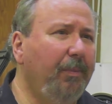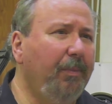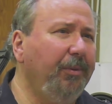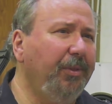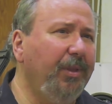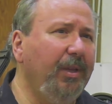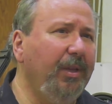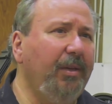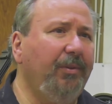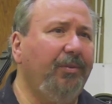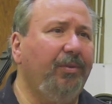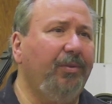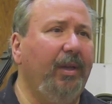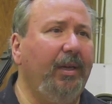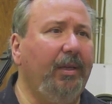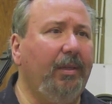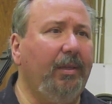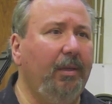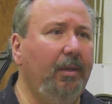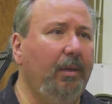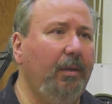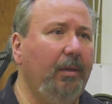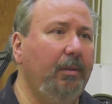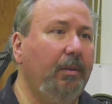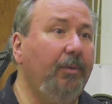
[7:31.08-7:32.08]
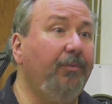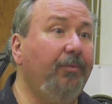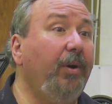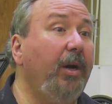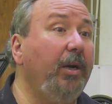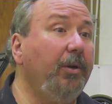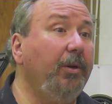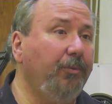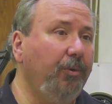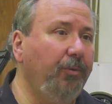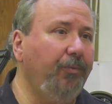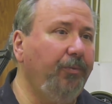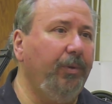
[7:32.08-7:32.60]
things like the
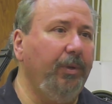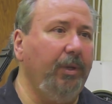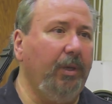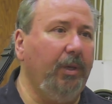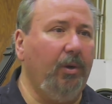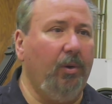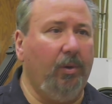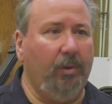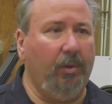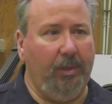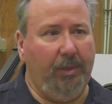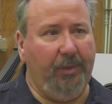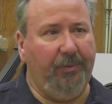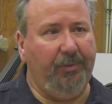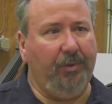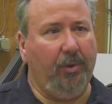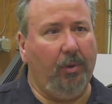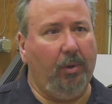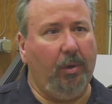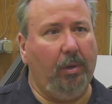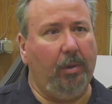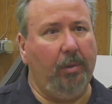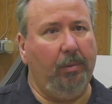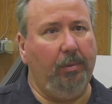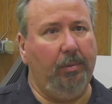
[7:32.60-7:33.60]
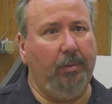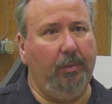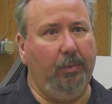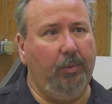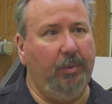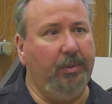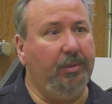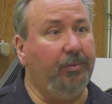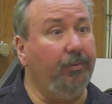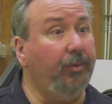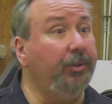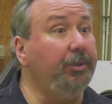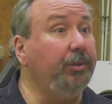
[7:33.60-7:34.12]
vinyl roof on this car
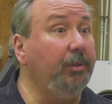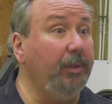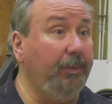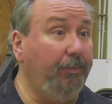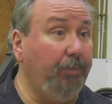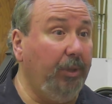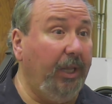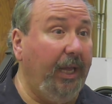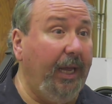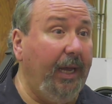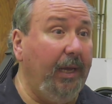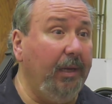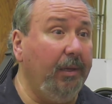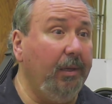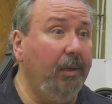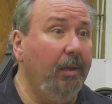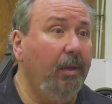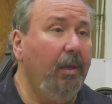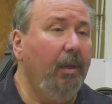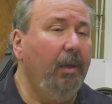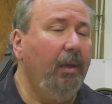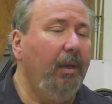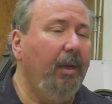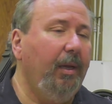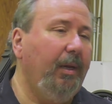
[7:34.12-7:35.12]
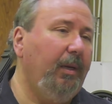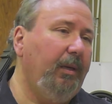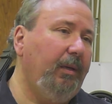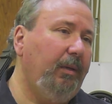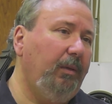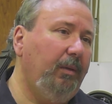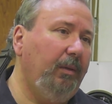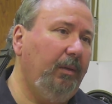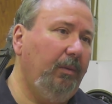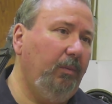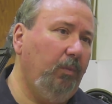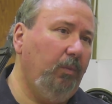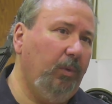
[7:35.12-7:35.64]
was originally black,
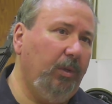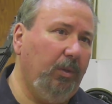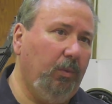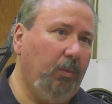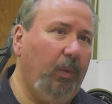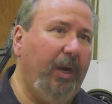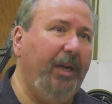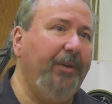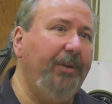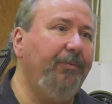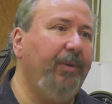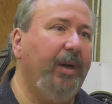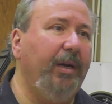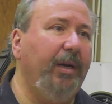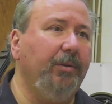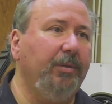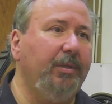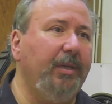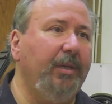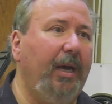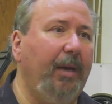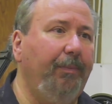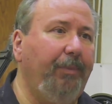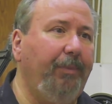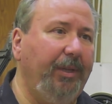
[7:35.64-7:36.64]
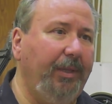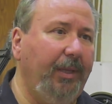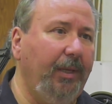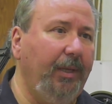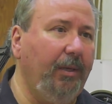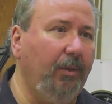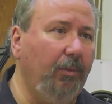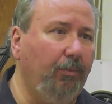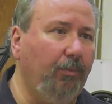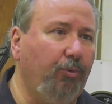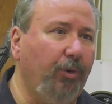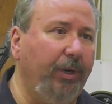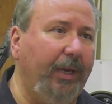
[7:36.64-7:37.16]
and with a white vinyl top, I think
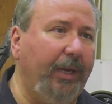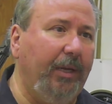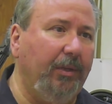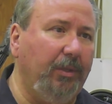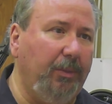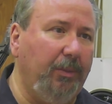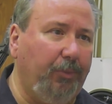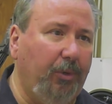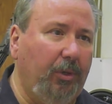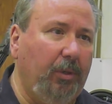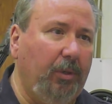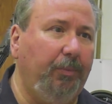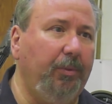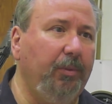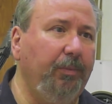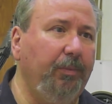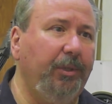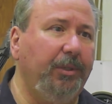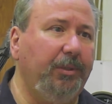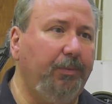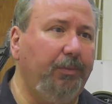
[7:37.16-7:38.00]
it'll bring out the purple much